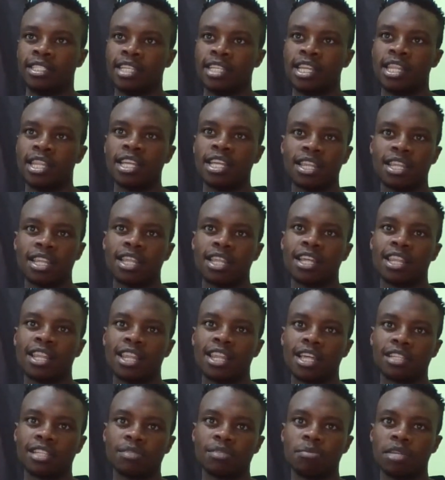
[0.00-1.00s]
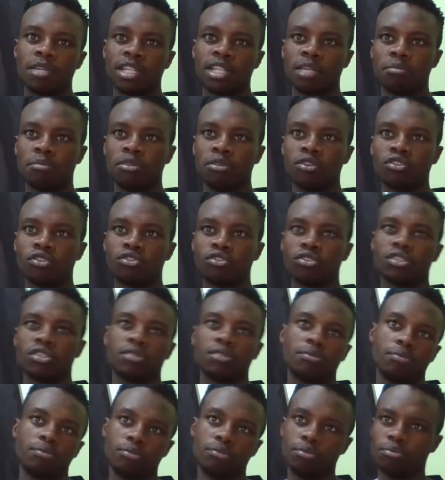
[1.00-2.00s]
I think that that's better because
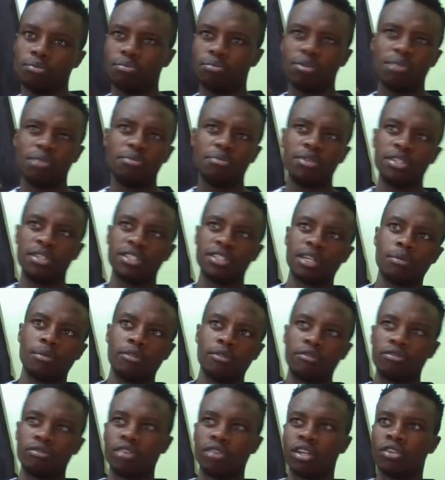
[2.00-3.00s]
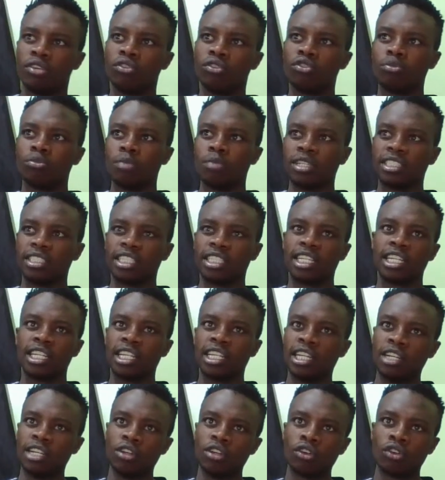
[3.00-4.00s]
maybe some of you are new to my channel
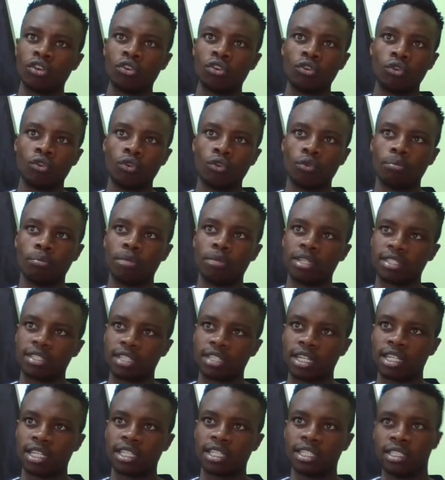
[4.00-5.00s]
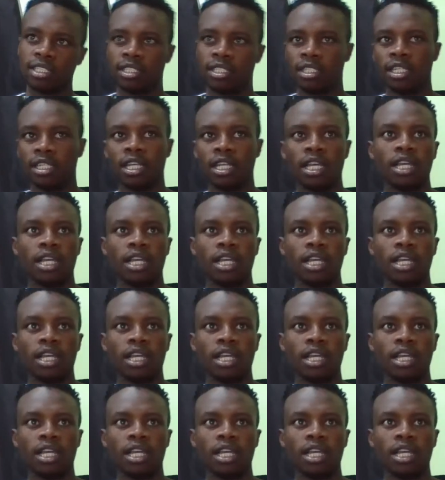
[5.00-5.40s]
and don't know my strategy.